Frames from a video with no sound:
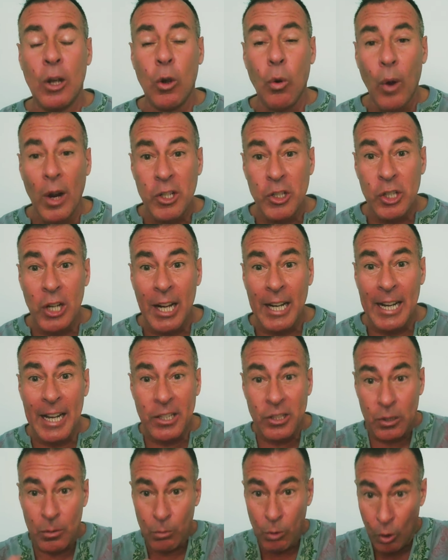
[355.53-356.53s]
question I
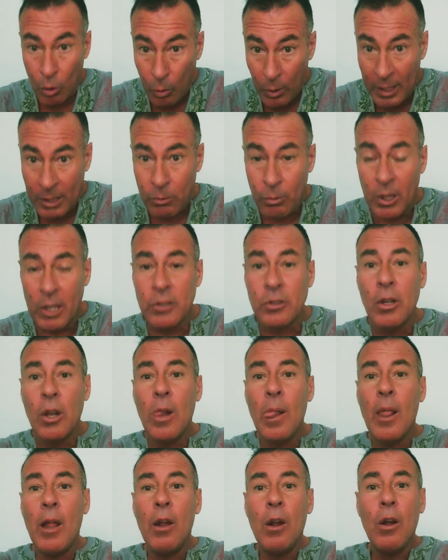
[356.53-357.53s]
asked him real quick was,
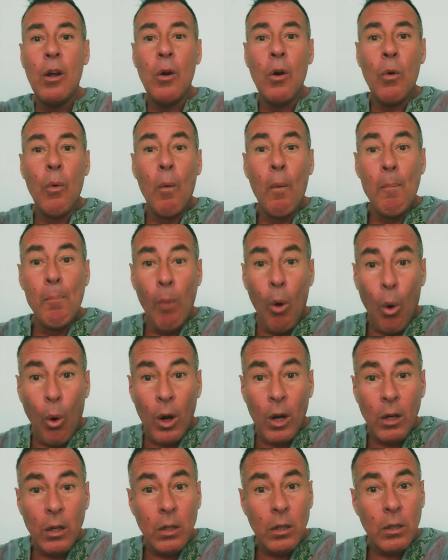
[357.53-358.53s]

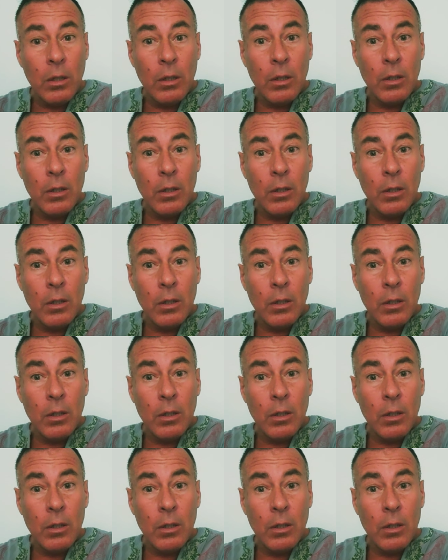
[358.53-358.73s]
more?